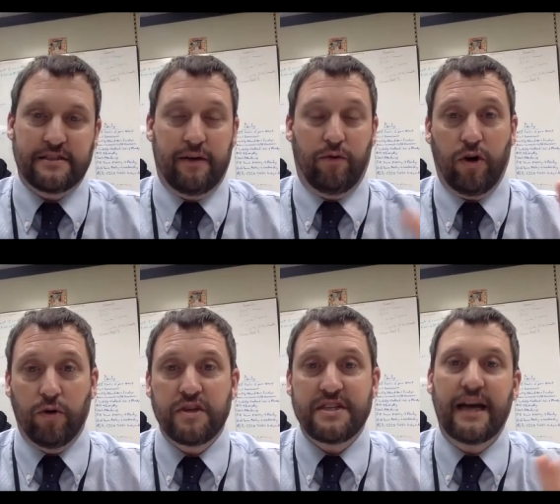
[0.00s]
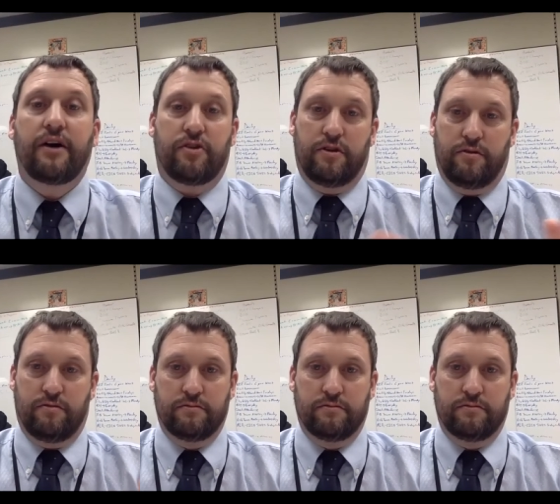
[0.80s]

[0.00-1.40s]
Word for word: I will only tell you